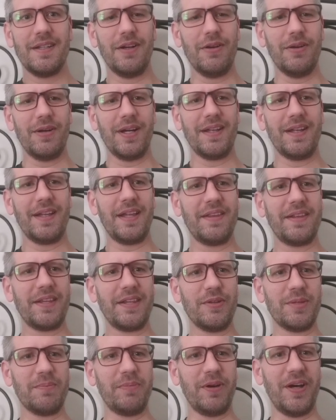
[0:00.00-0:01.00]
Oh, I
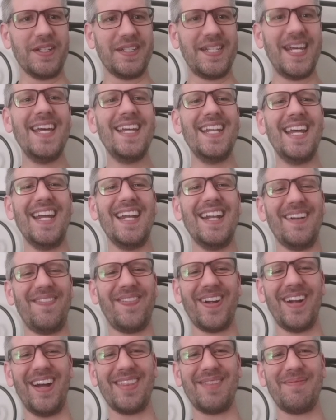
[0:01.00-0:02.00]
think that was the boss. I
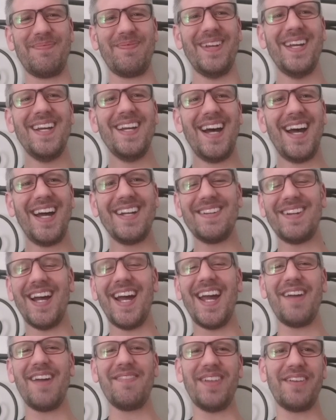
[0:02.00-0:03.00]
forgot. I
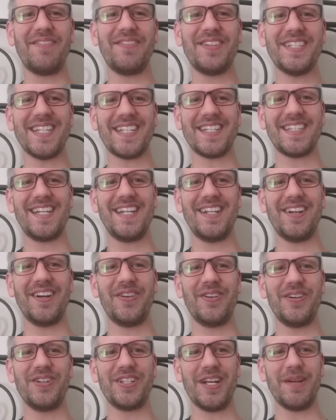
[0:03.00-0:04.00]
have like
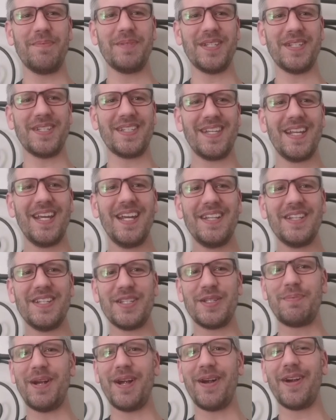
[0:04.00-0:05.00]
1,600 gems
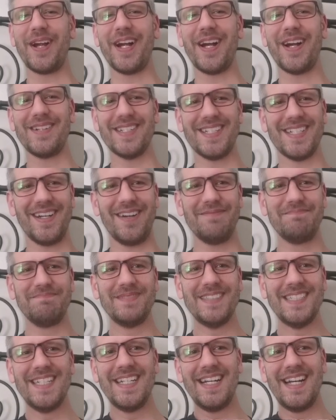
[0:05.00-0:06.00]
to spare here, so...
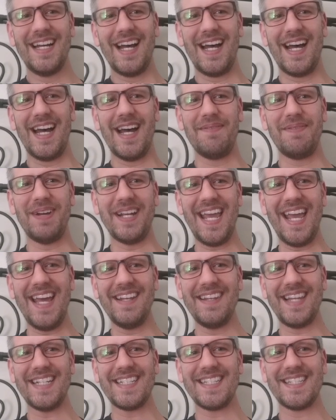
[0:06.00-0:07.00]

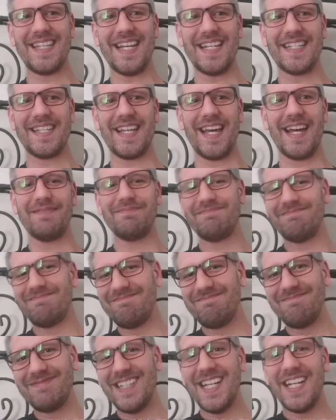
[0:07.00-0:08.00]
again, that's that.
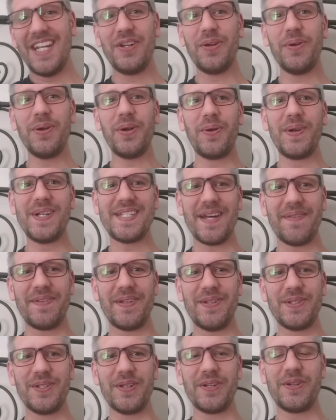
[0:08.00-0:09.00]
You don't always
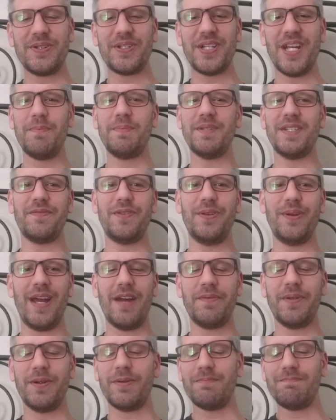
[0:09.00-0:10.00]
have to use all your gems if you
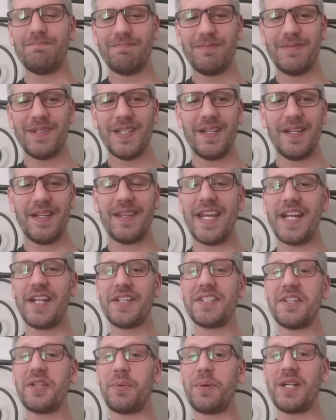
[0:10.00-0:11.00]
have your
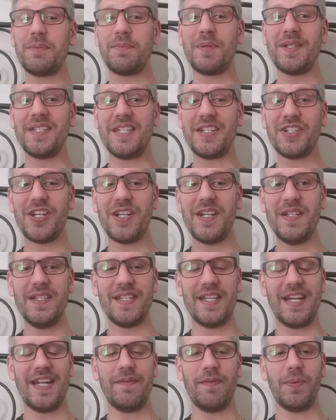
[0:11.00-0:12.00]
things in the right
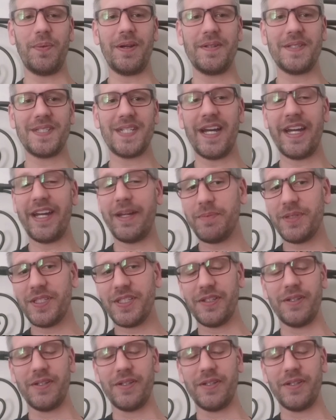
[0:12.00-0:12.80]
positions and in the right time.